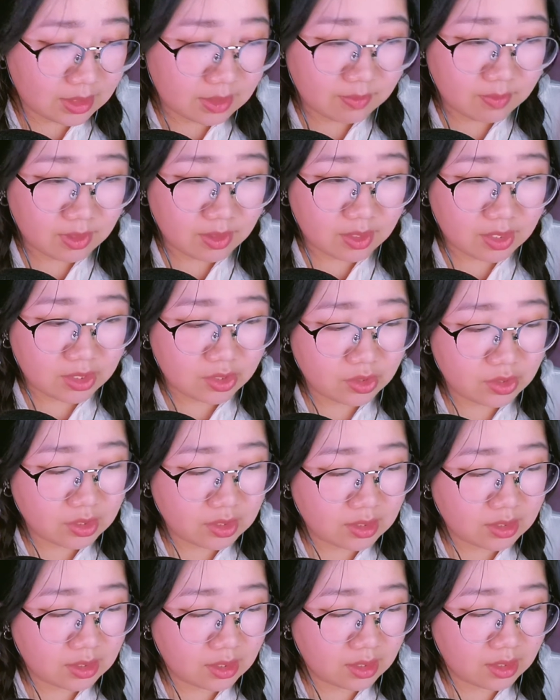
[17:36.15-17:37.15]
it's very
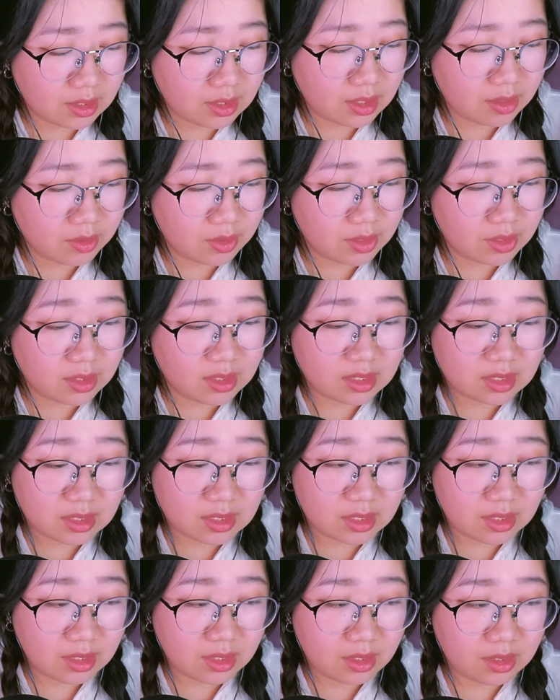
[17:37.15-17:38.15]
interesting how you can
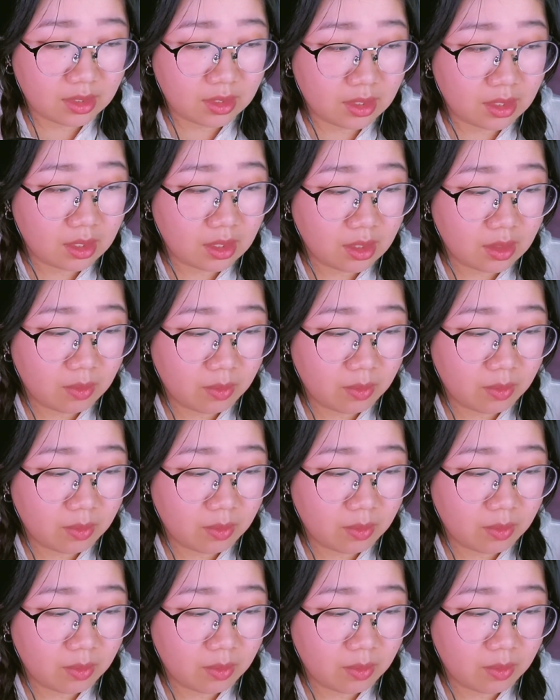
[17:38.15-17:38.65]
see